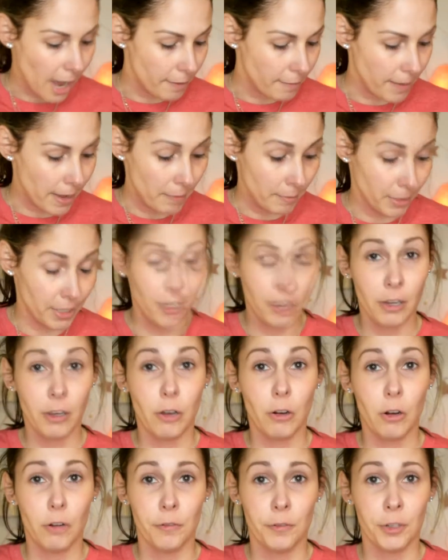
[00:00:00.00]
off, I'm going to
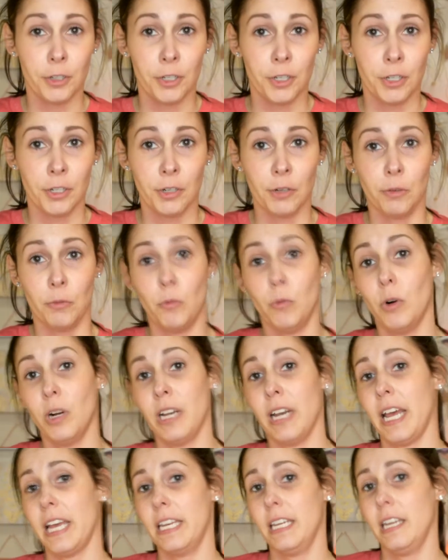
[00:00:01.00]
go over
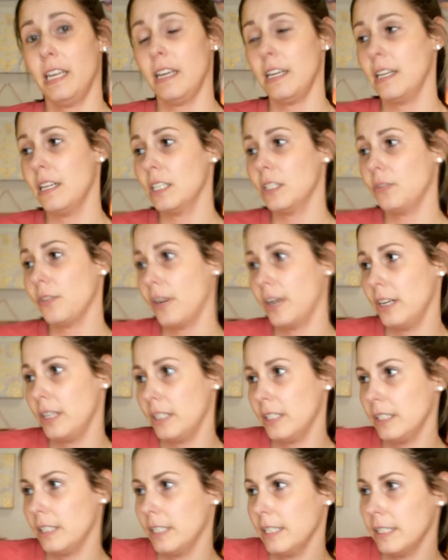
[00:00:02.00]
what I did as far
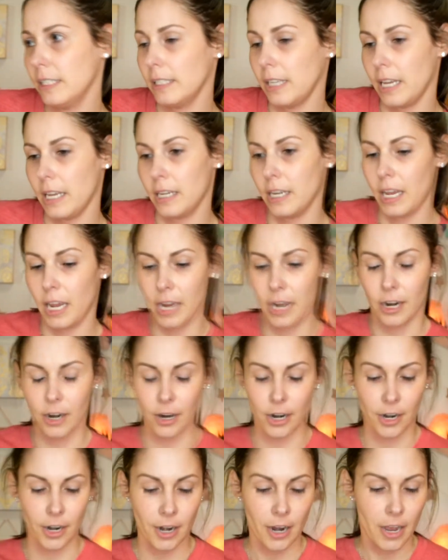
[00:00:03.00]
as
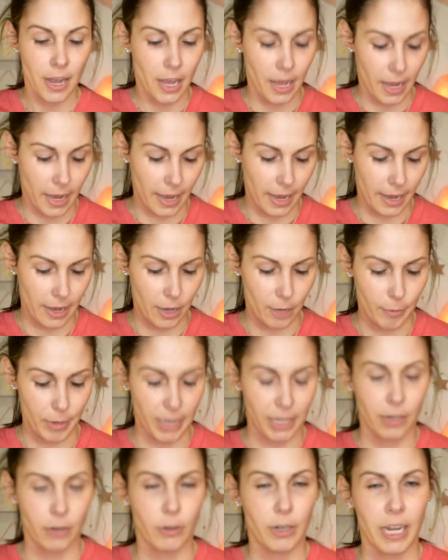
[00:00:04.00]
skincare. I
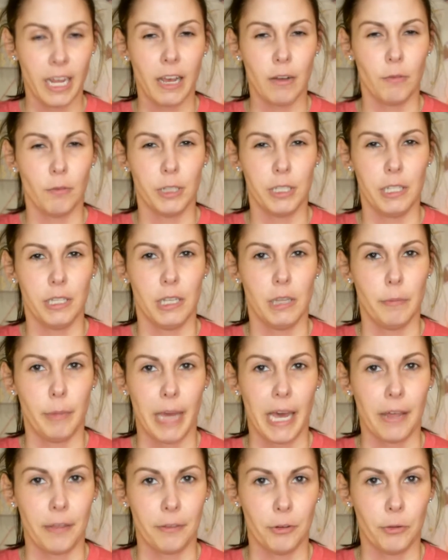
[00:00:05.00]
don't have what's in the
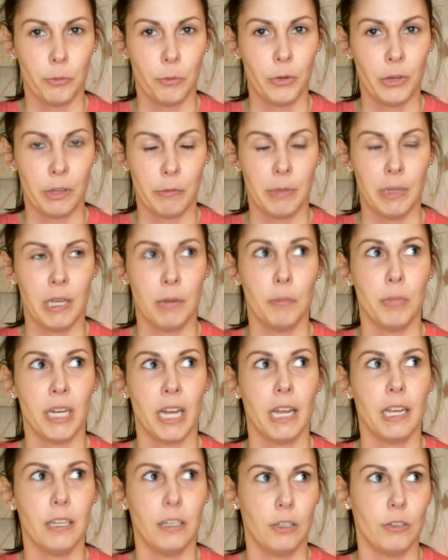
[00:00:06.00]
bathroom with me, but
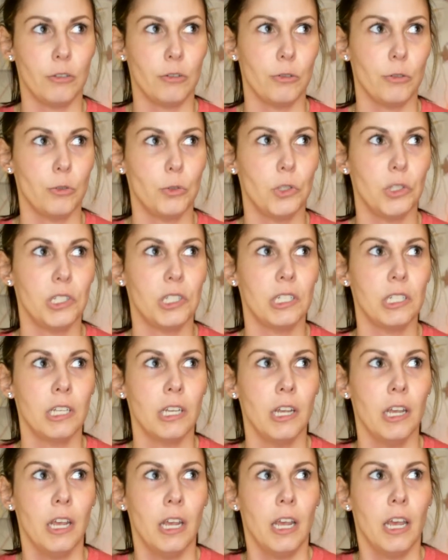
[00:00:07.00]
I used
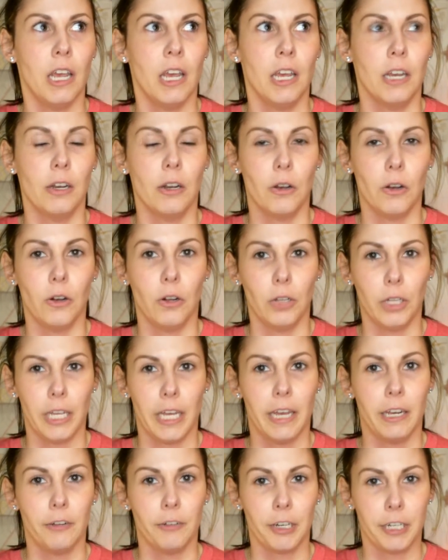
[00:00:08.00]
an Ole
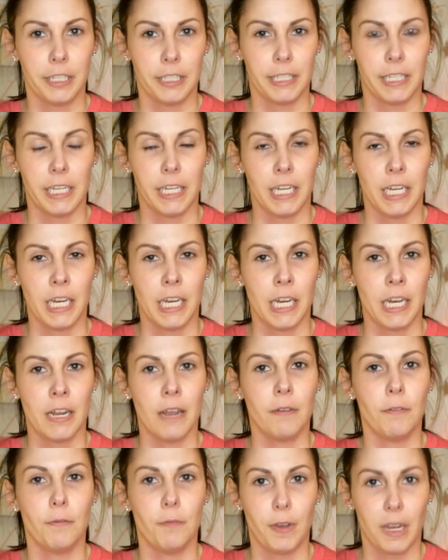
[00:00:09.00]
Henriksen
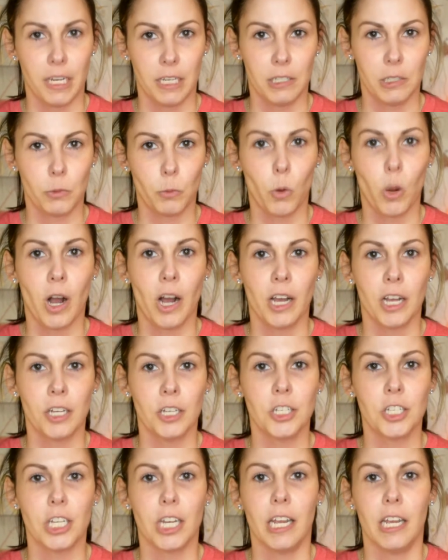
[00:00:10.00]
face
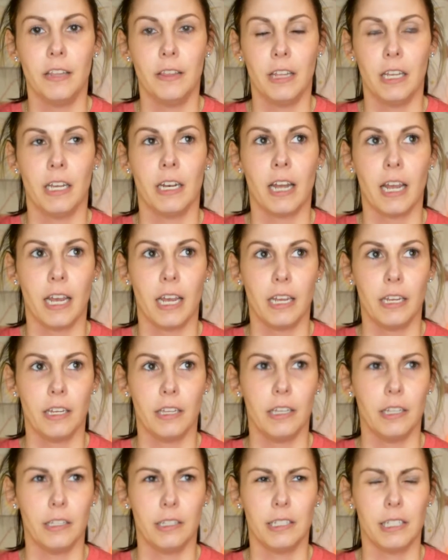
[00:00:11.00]
wash, and then
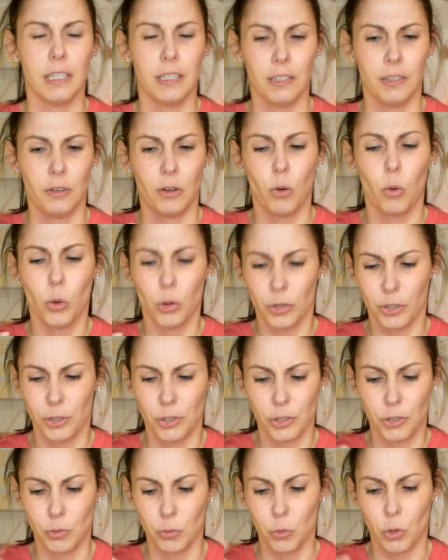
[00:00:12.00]
it's the
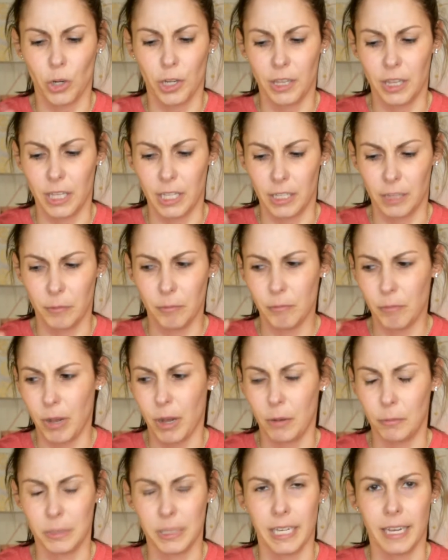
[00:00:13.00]
orange one that
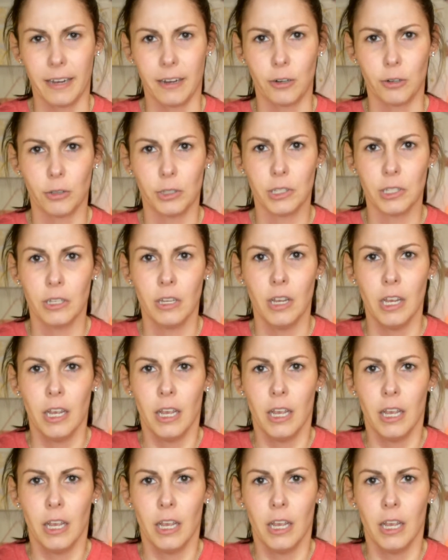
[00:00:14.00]
pumps out.